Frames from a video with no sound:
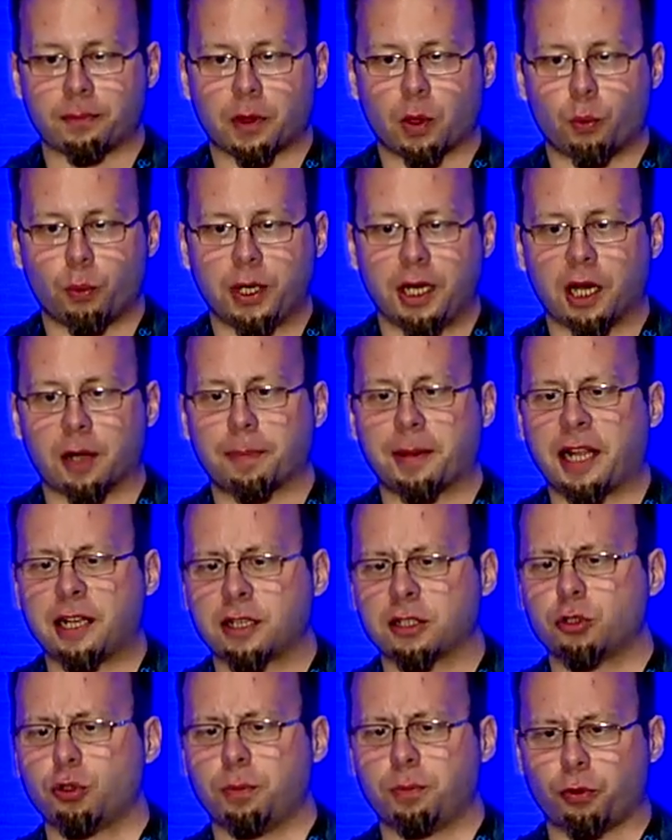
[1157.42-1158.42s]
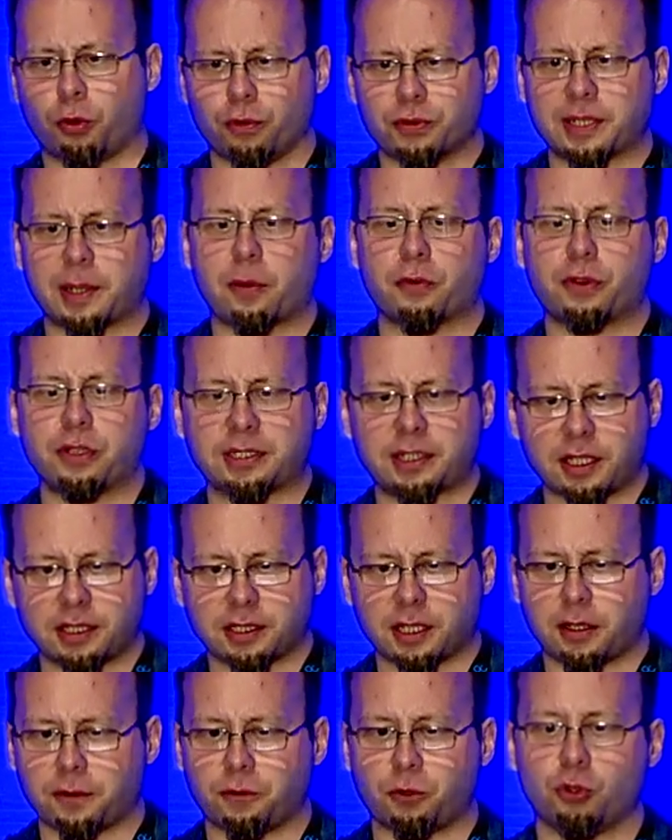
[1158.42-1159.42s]
We are planning to improve some of these things
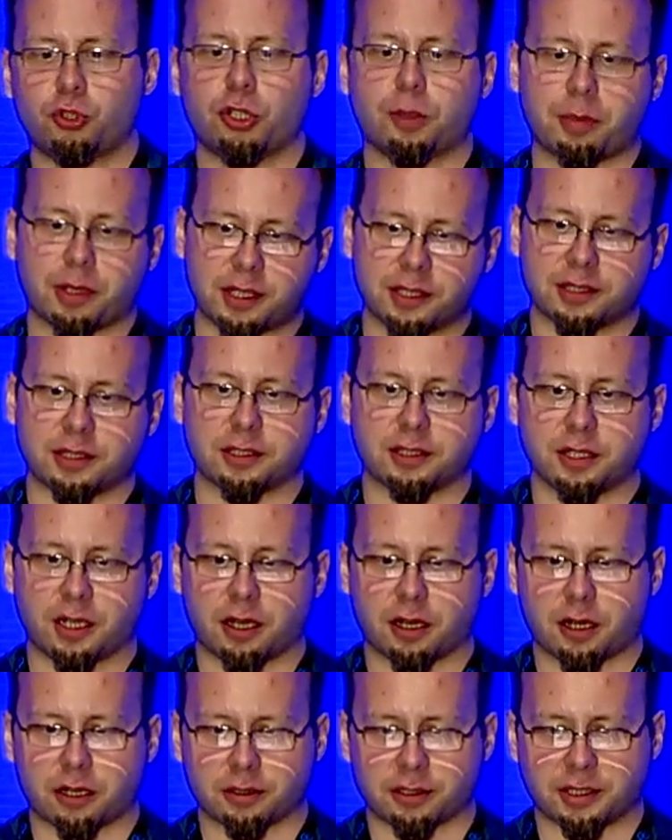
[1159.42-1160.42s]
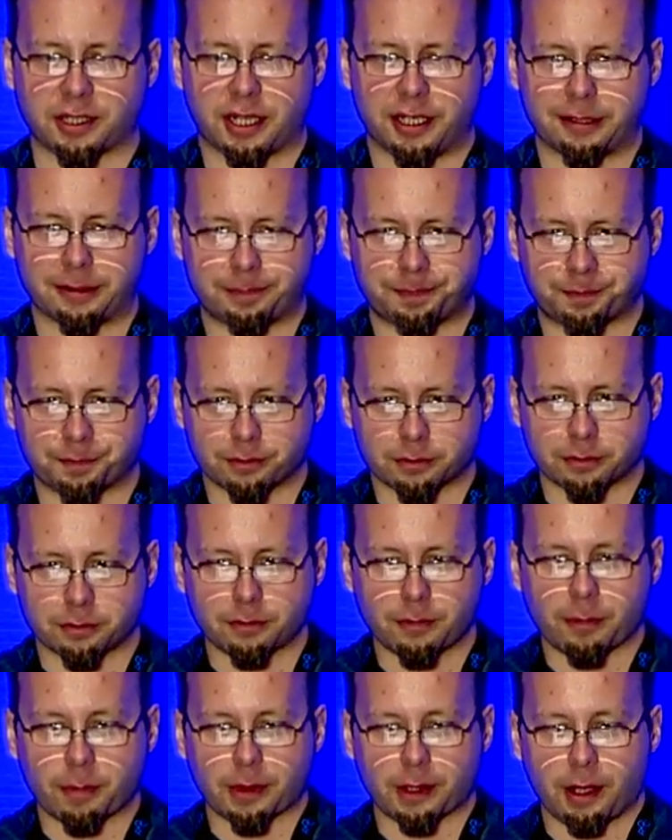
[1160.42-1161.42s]
in the future, but this is the current state.
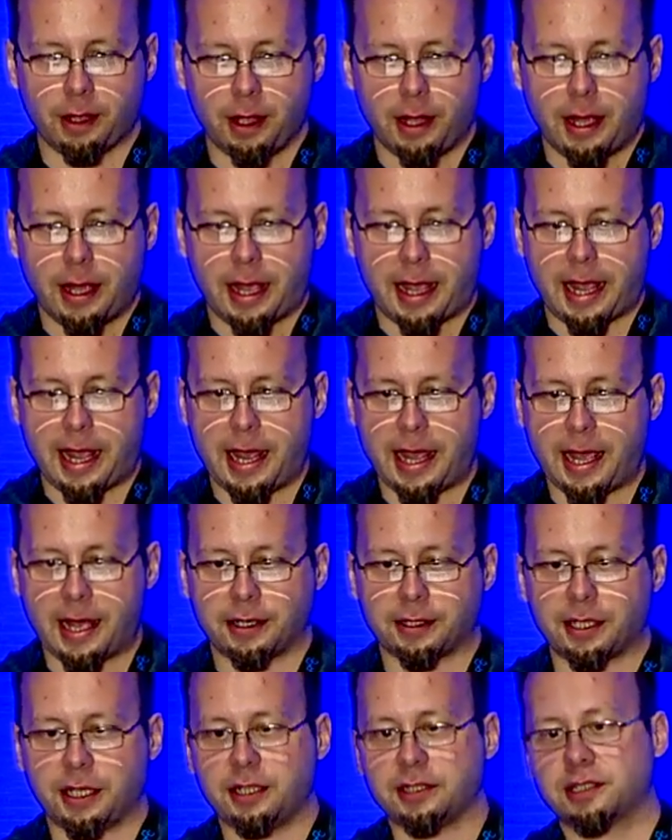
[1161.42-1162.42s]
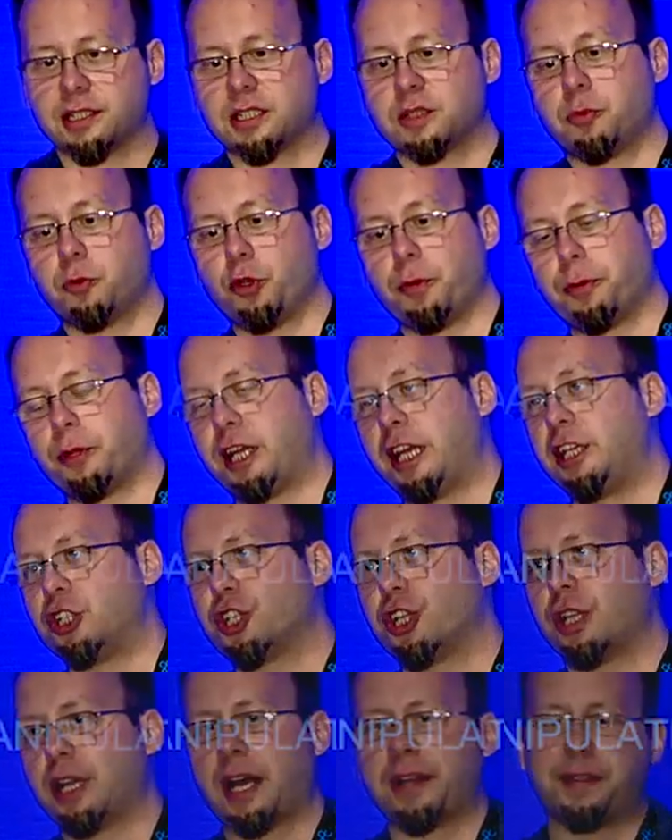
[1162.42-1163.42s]
And instance
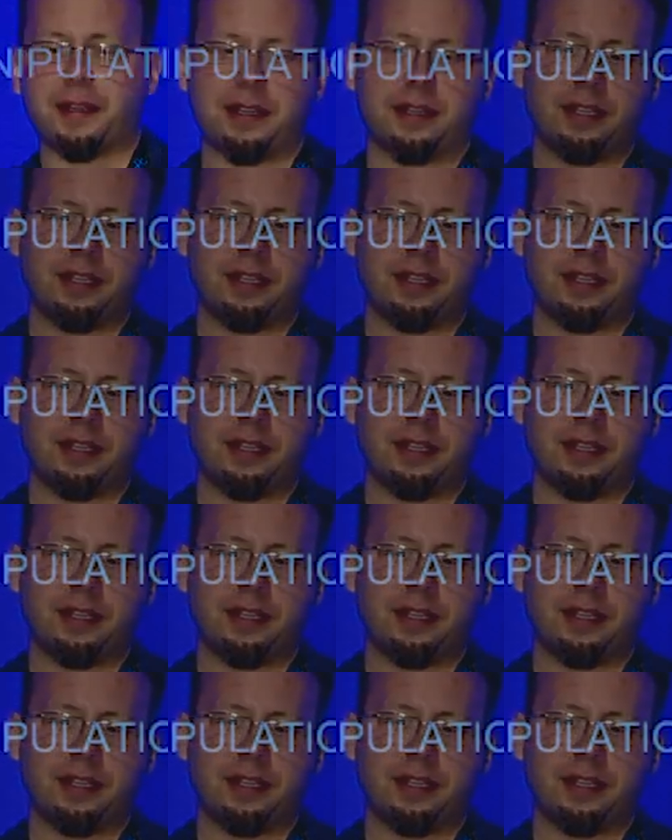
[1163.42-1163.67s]
manipulation, I think